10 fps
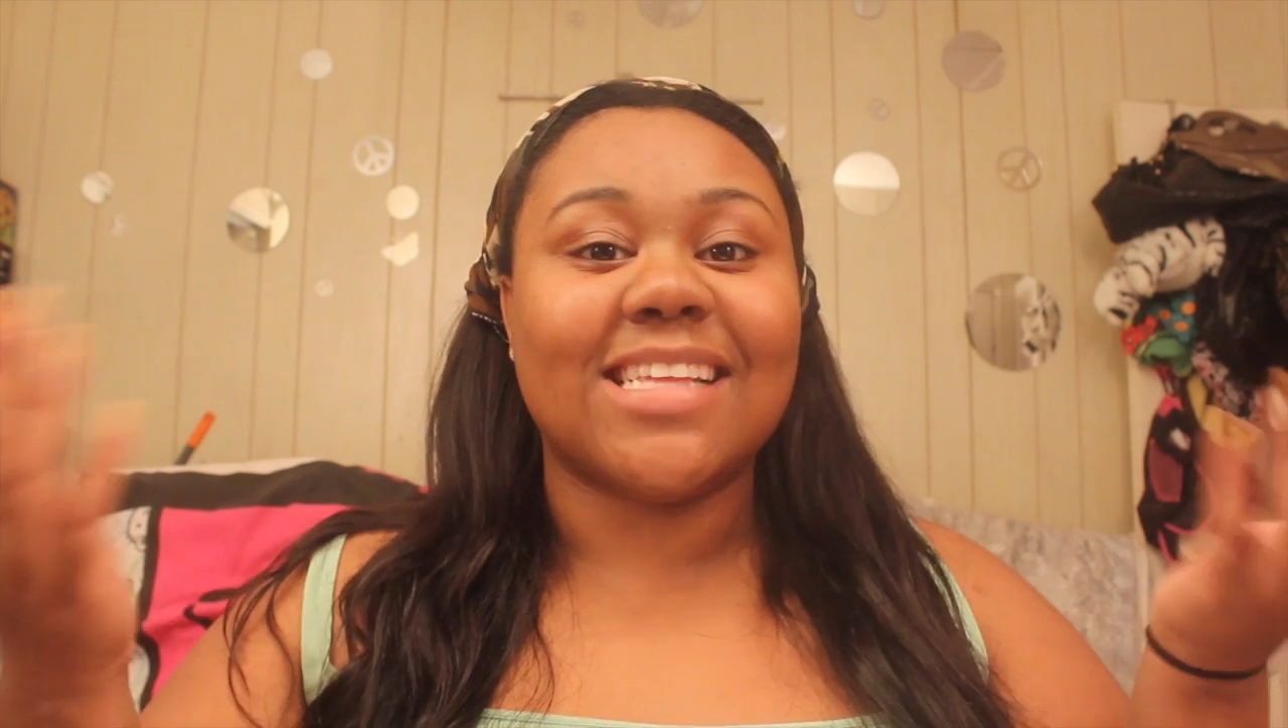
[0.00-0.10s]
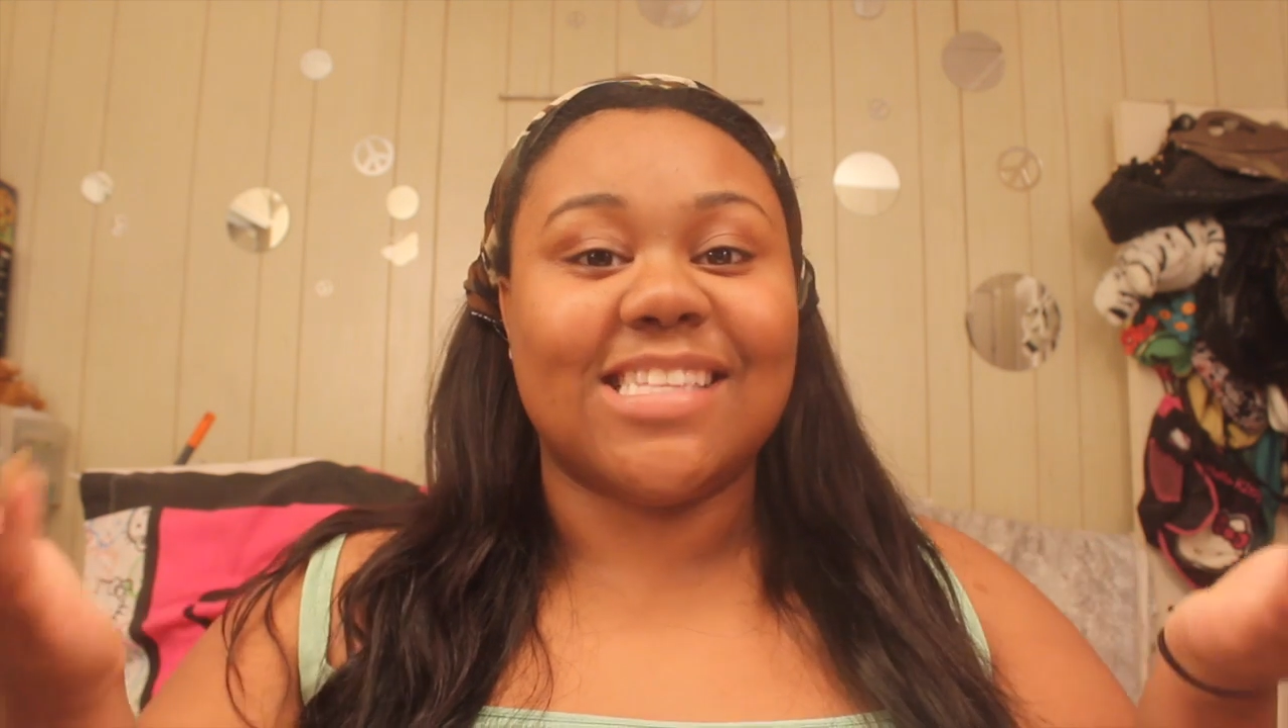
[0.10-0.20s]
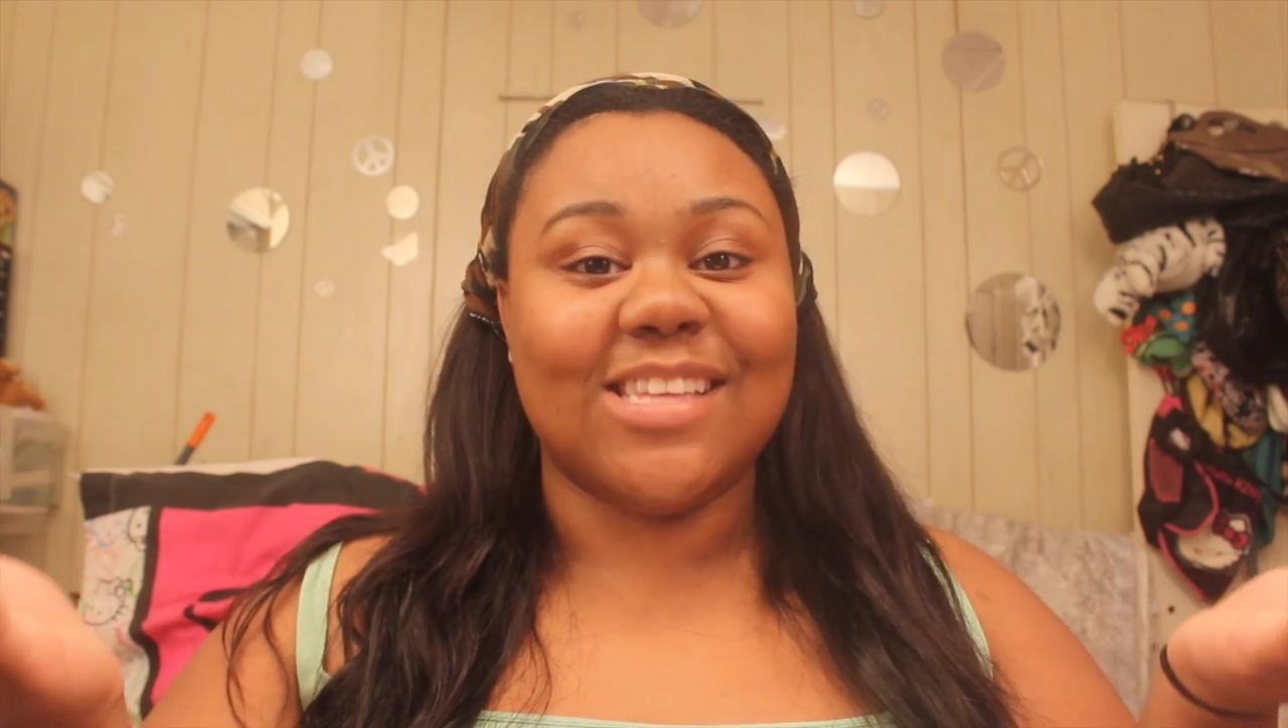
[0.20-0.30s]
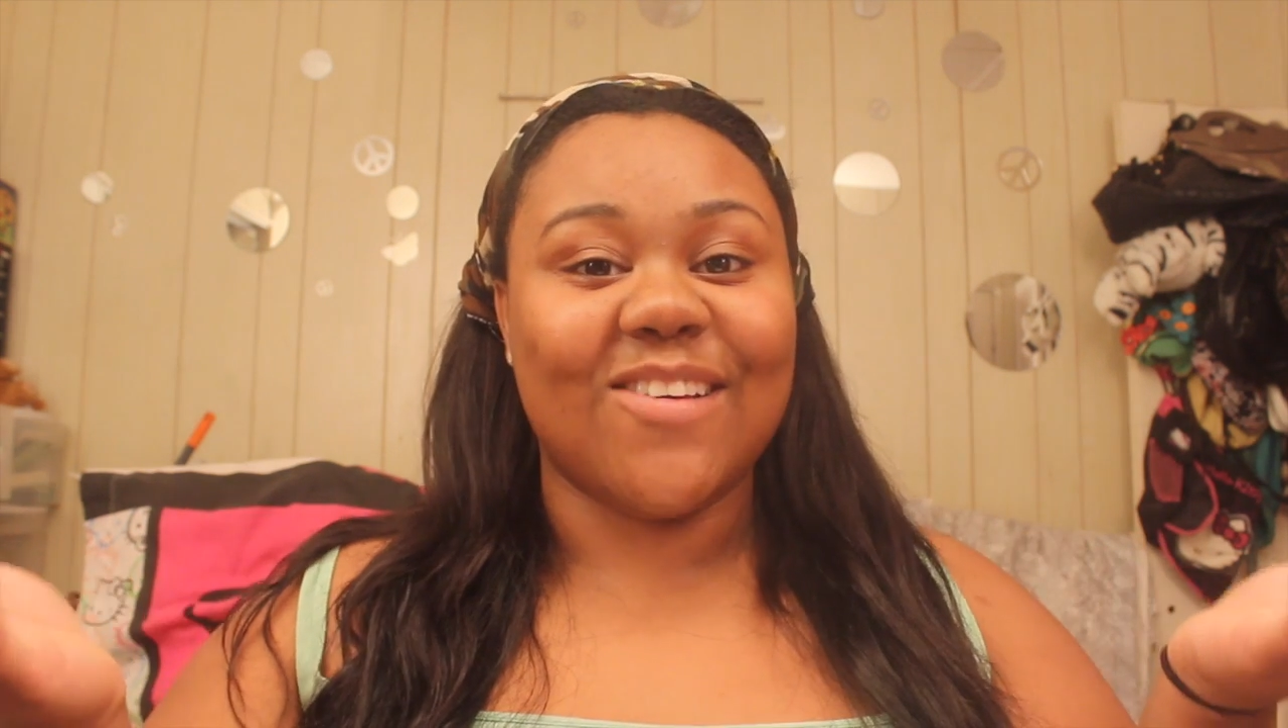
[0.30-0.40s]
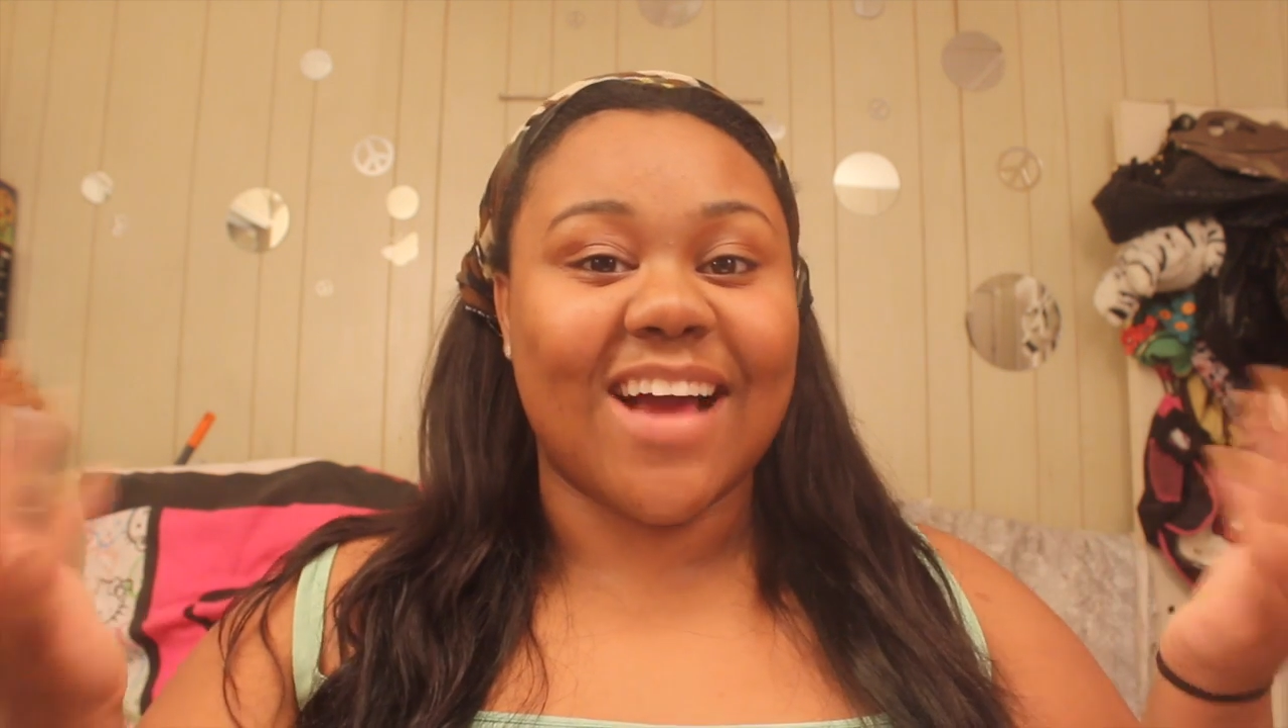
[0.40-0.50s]

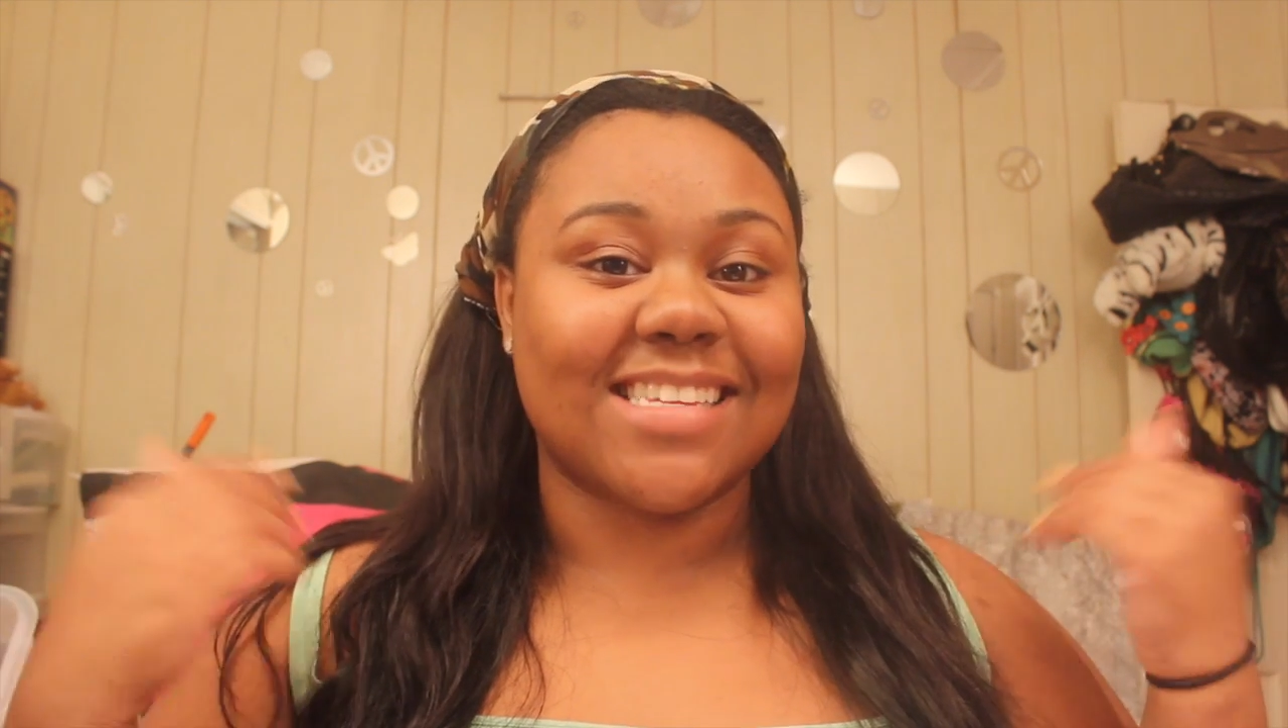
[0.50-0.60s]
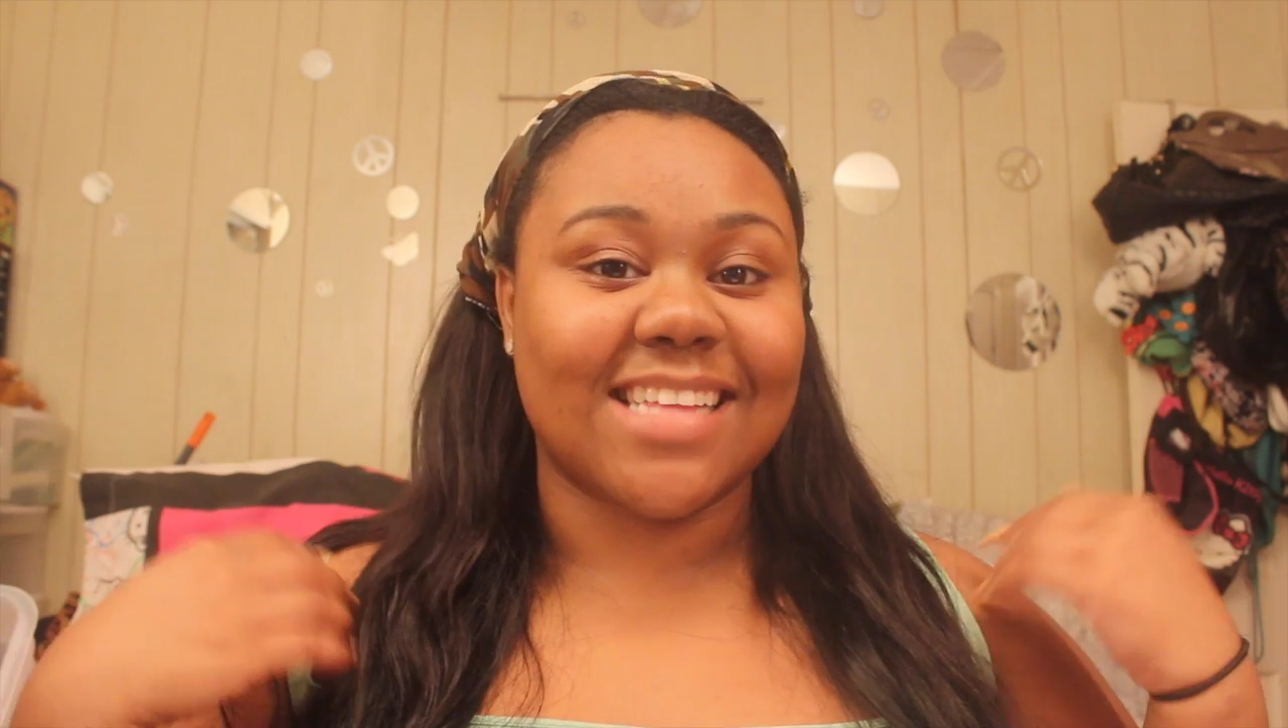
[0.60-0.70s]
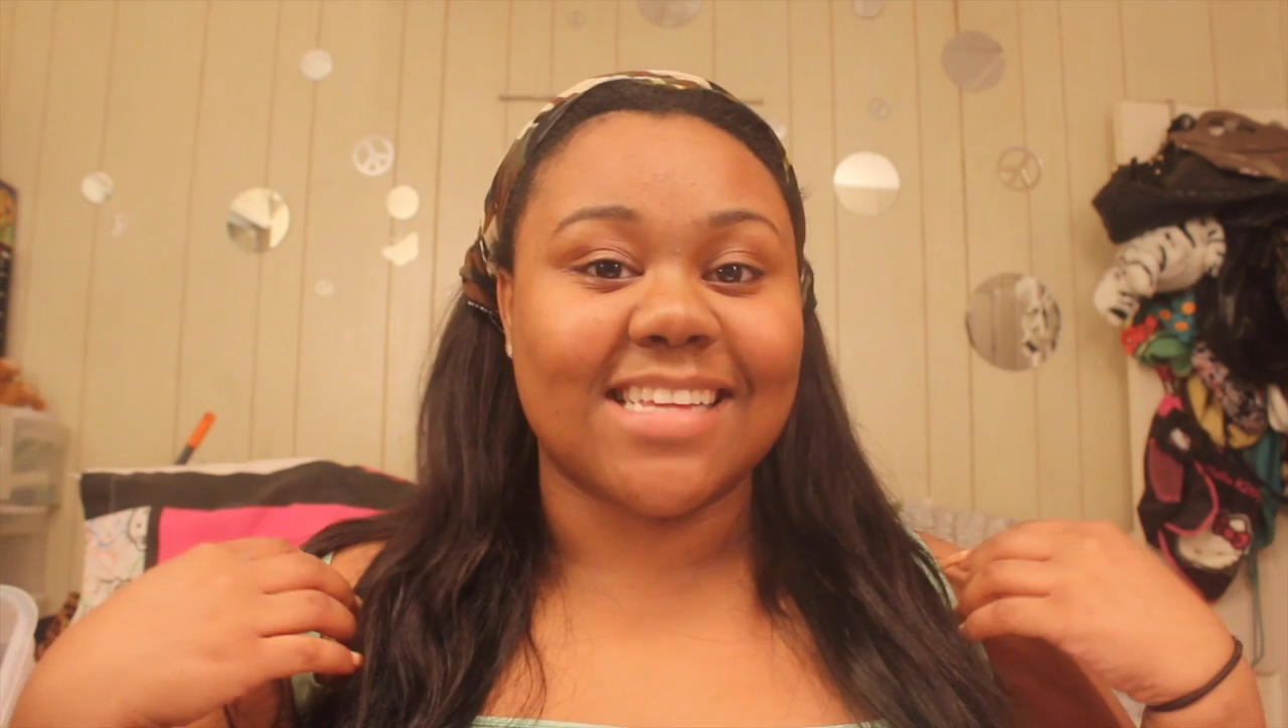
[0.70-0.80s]
and see you guys